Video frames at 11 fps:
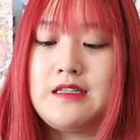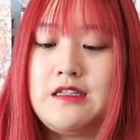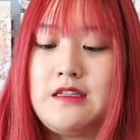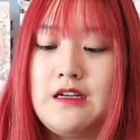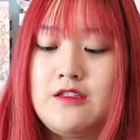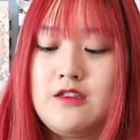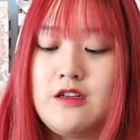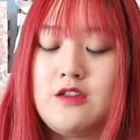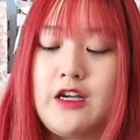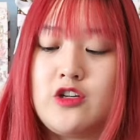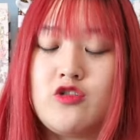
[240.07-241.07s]
the dust
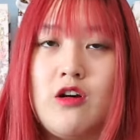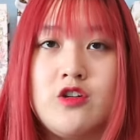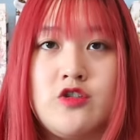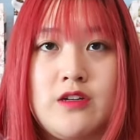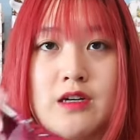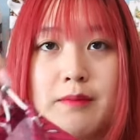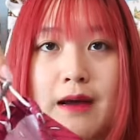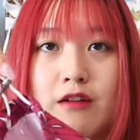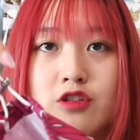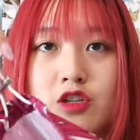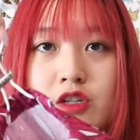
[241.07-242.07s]
like drawstring
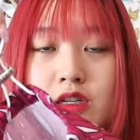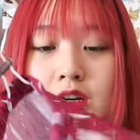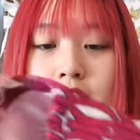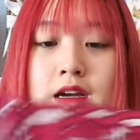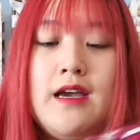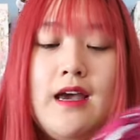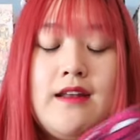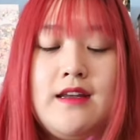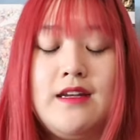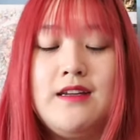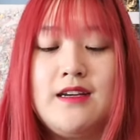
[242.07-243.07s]
pouch. And
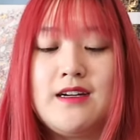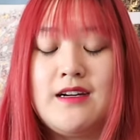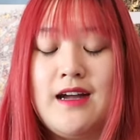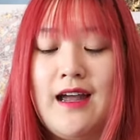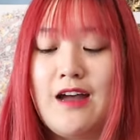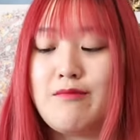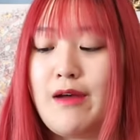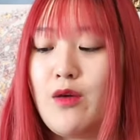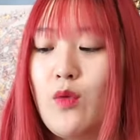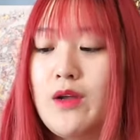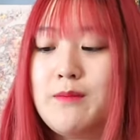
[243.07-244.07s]
then in here, I have my
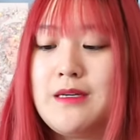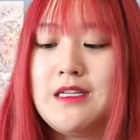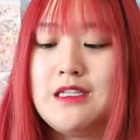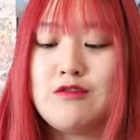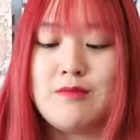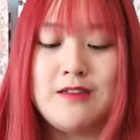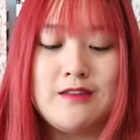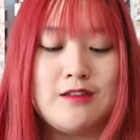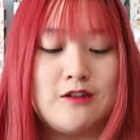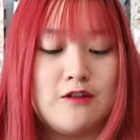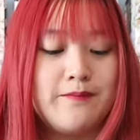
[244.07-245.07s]
one-piece swimming
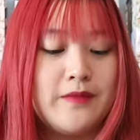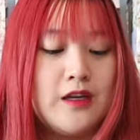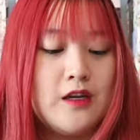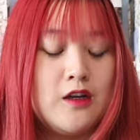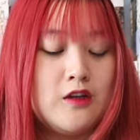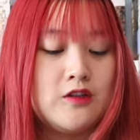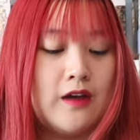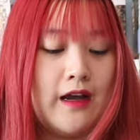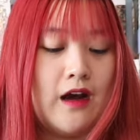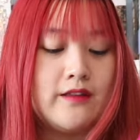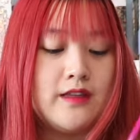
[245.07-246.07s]
suit. So
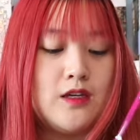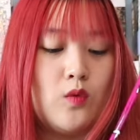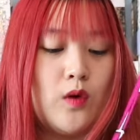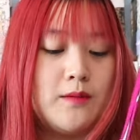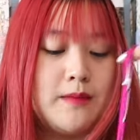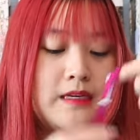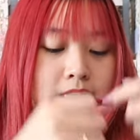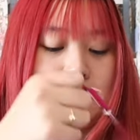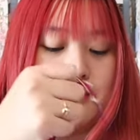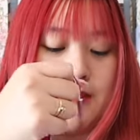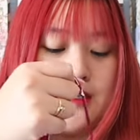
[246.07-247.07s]
I got the One
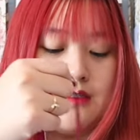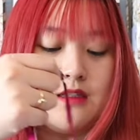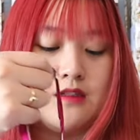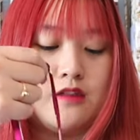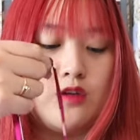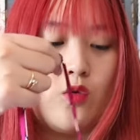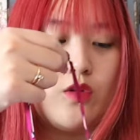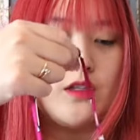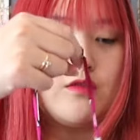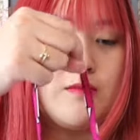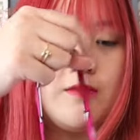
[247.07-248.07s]
Piece Miss Dior
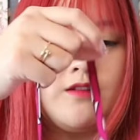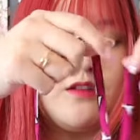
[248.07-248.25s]
swimming